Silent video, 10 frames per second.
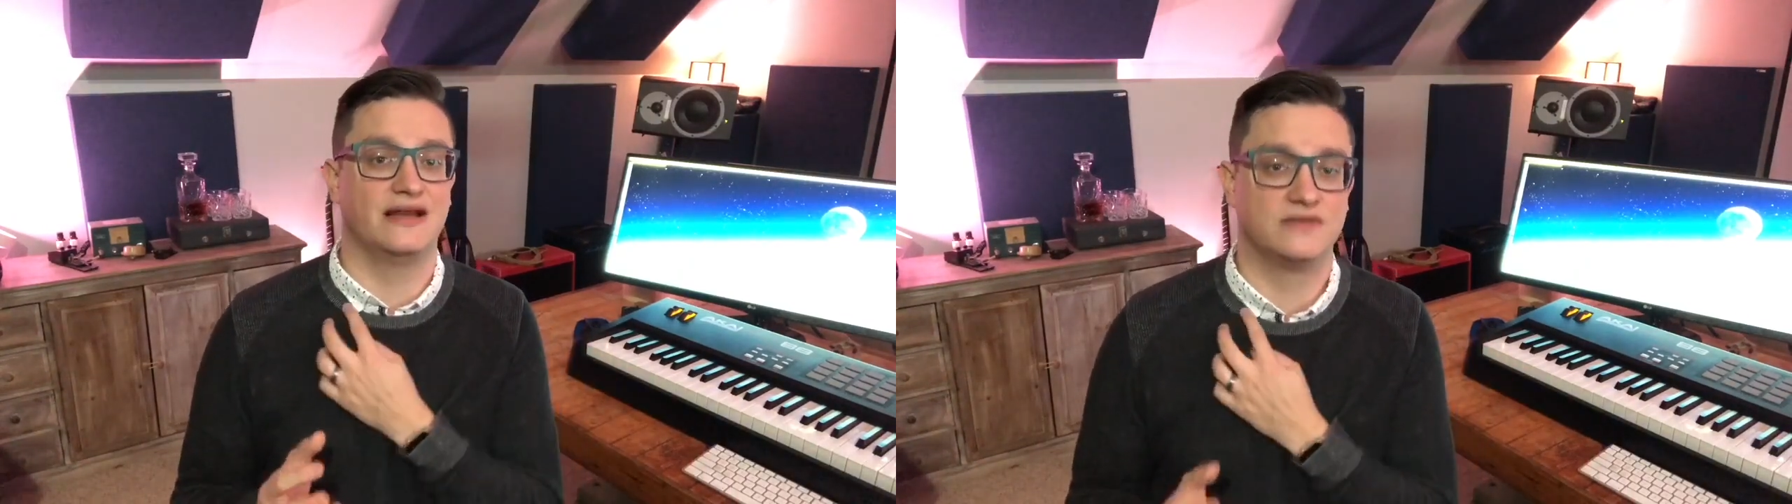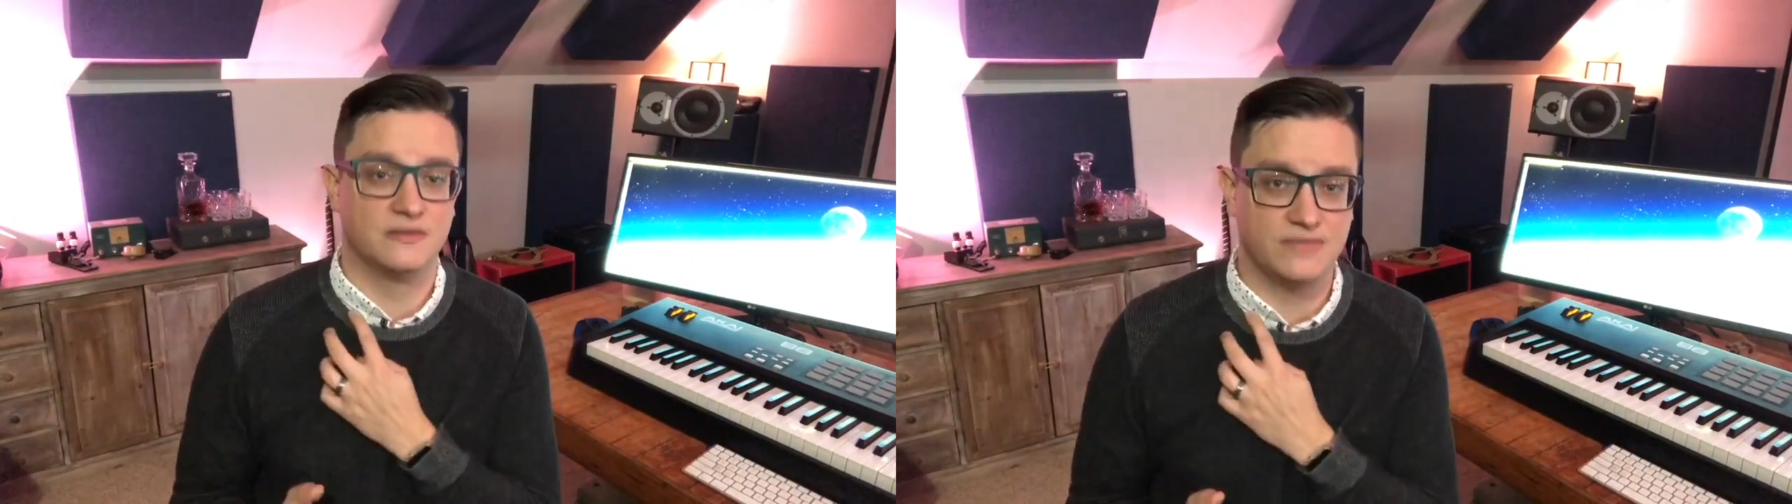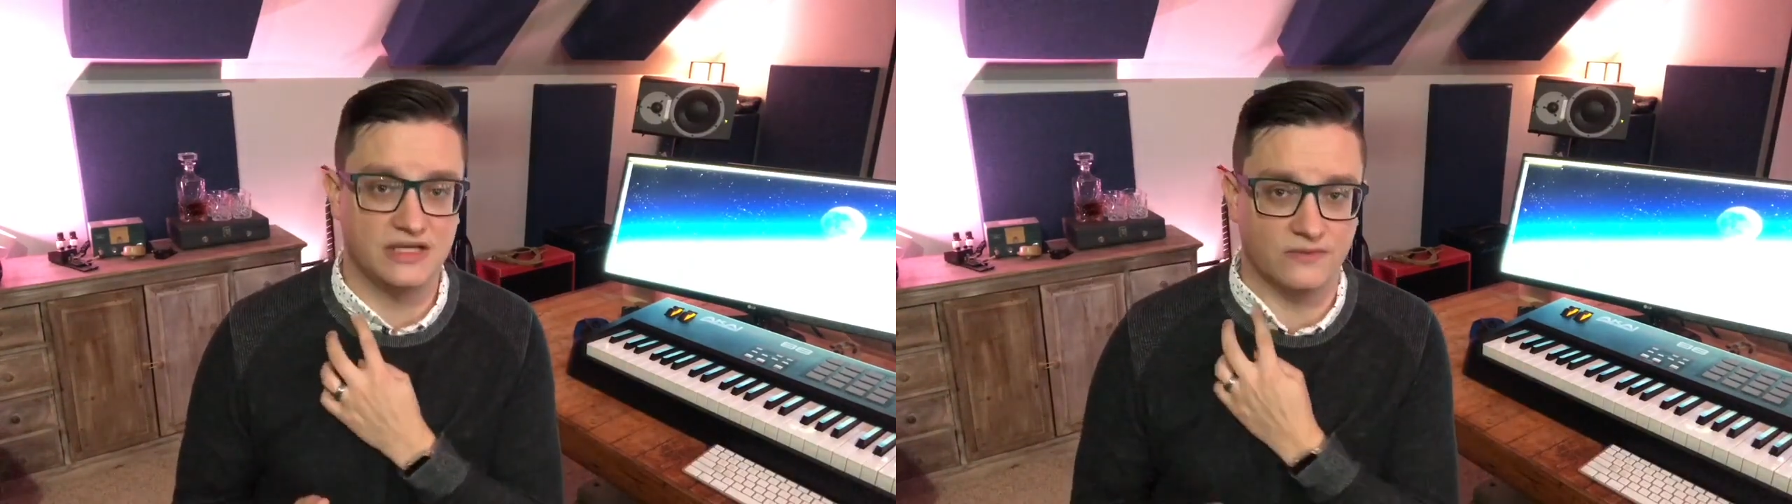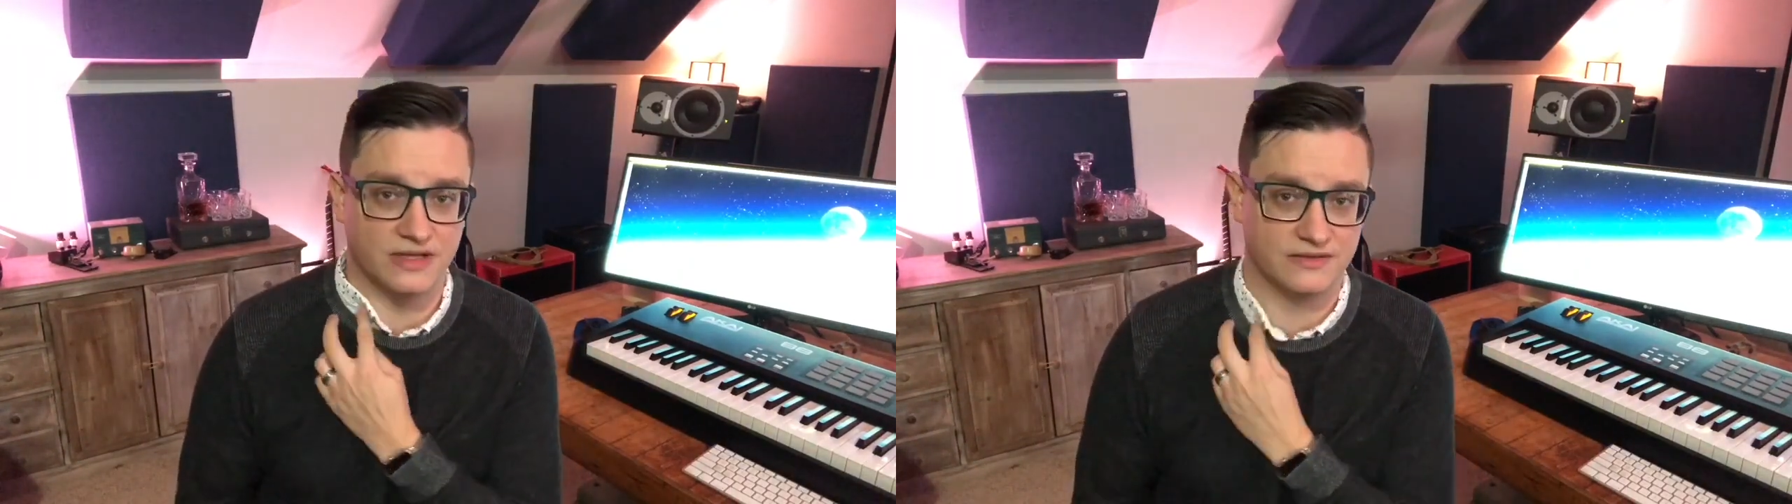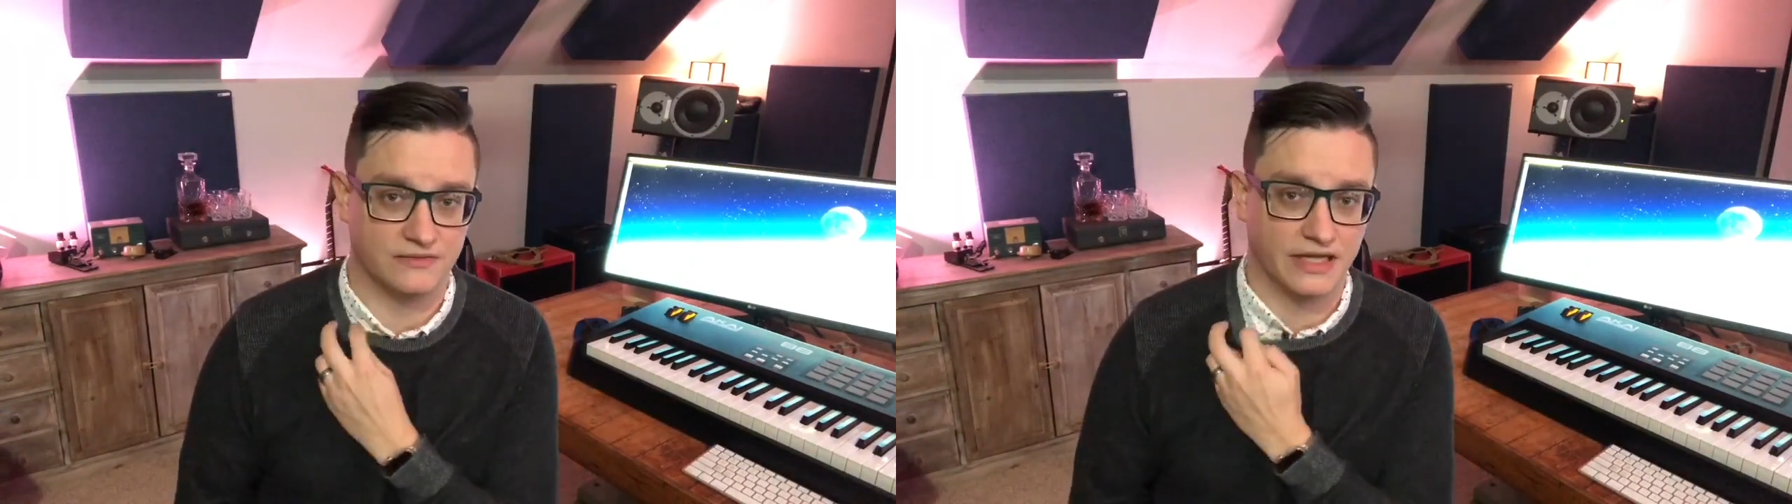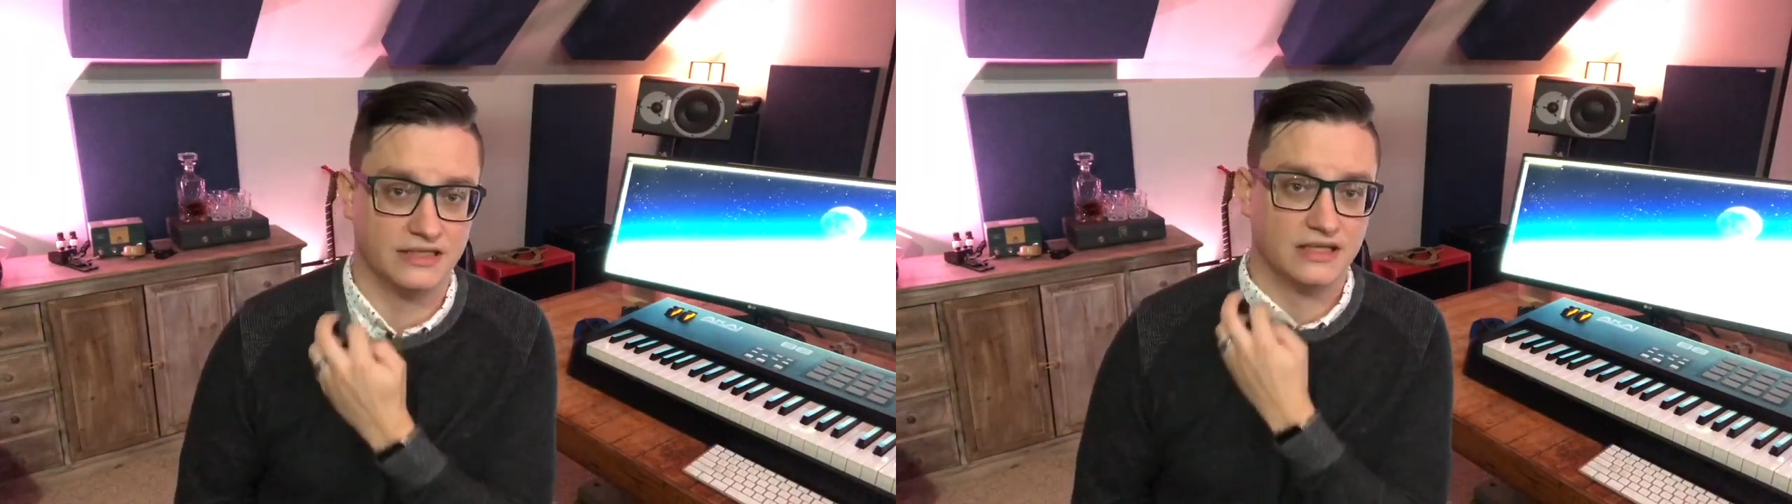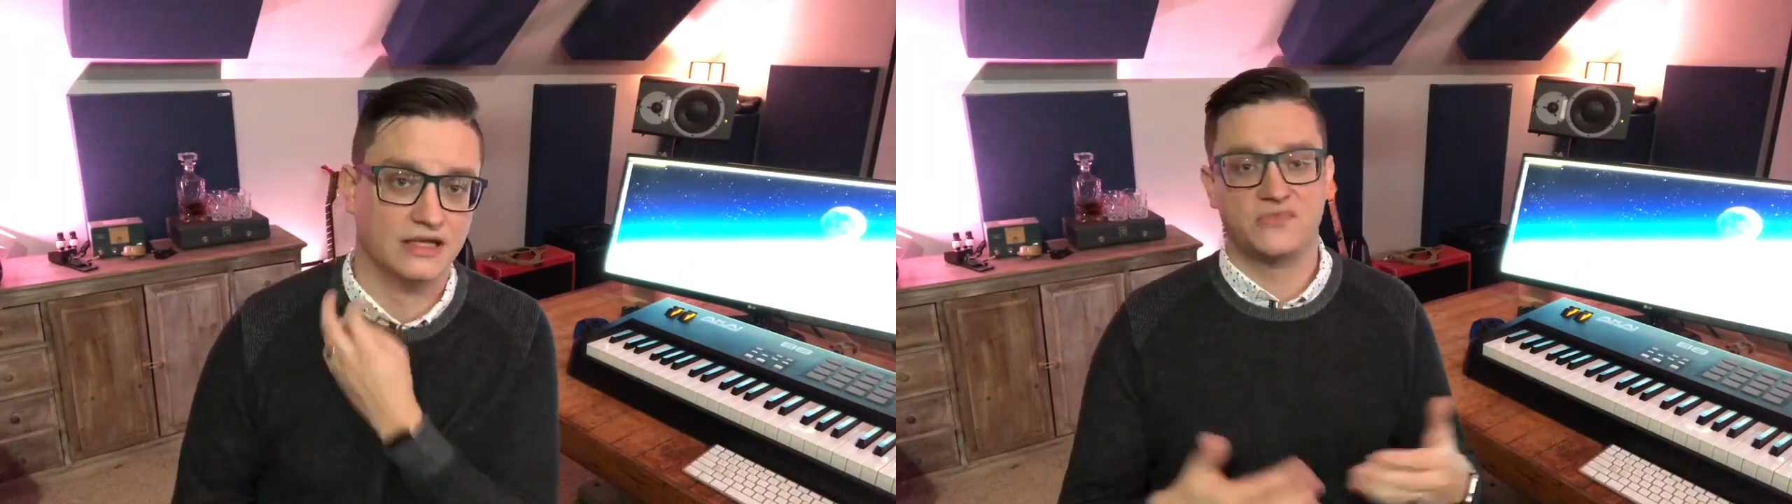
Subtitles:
have to compete with, right?